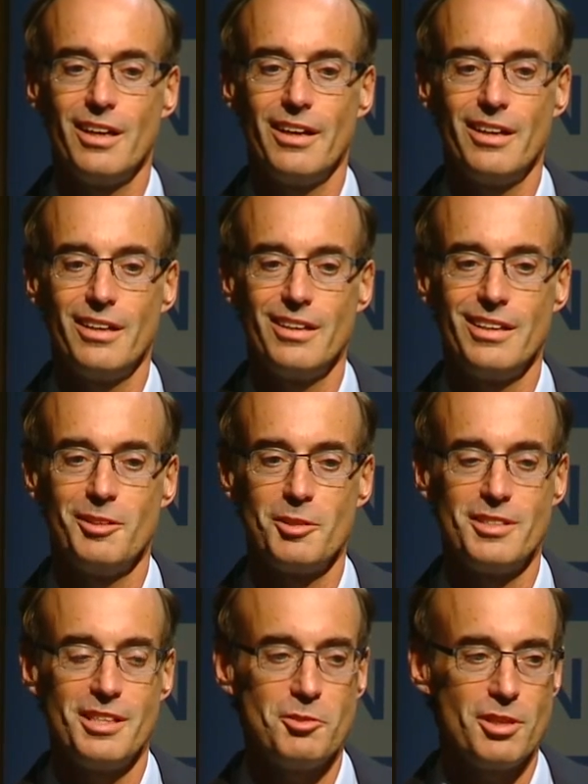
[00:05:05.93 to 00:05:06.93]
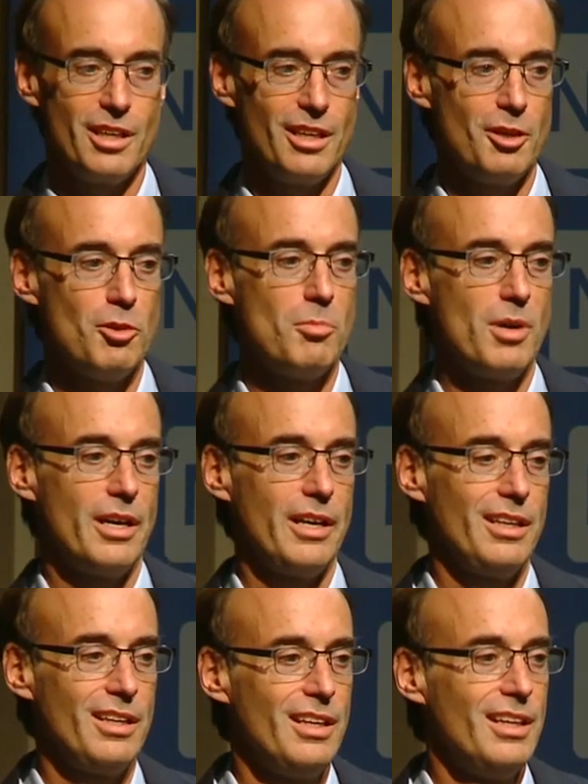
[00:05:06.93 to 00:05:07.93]
Uh, you know, essentially, I owe
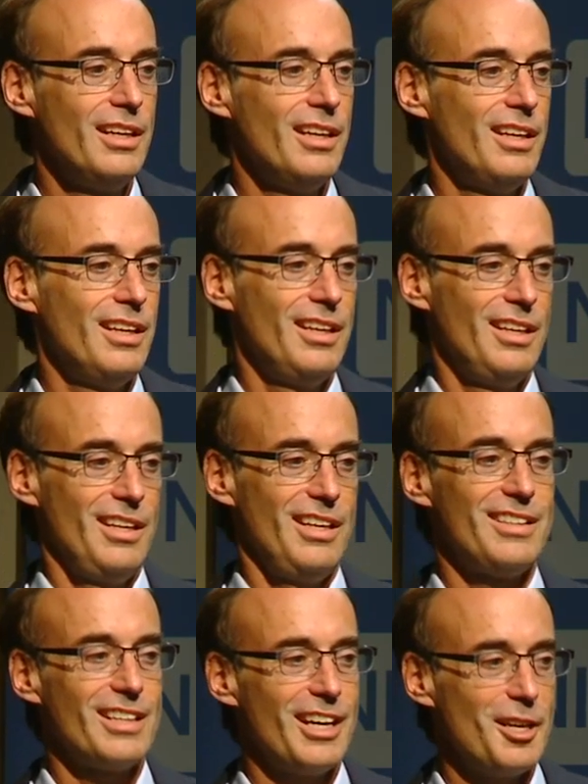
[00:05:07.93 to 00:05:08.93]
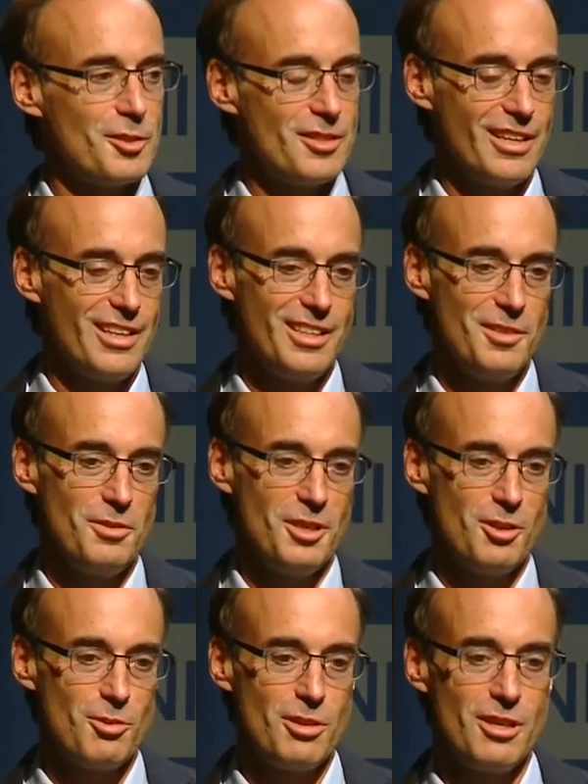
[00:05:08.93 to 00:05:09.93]
my entire
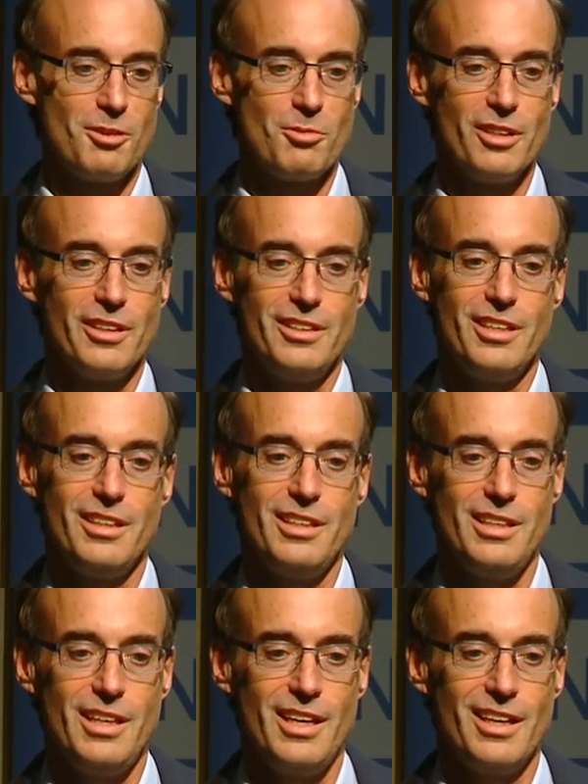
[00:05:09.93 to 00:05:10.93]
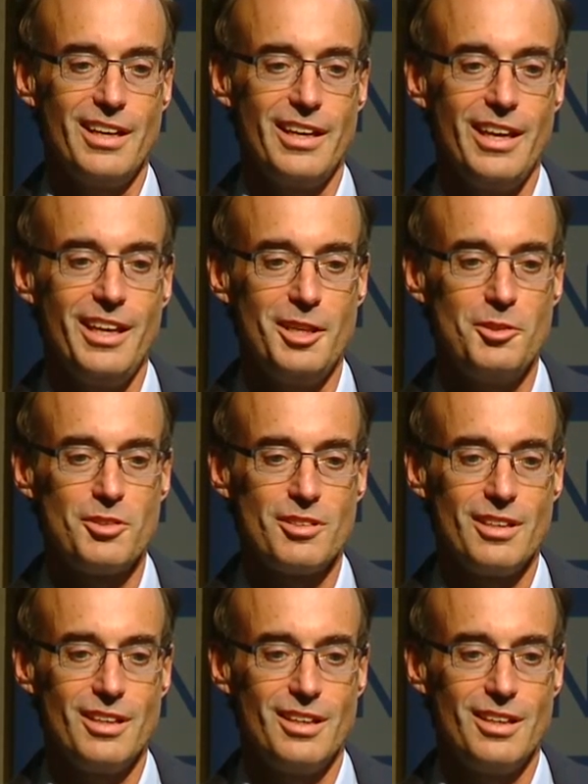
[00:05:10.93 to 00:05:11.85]
scientific career really to the NIH.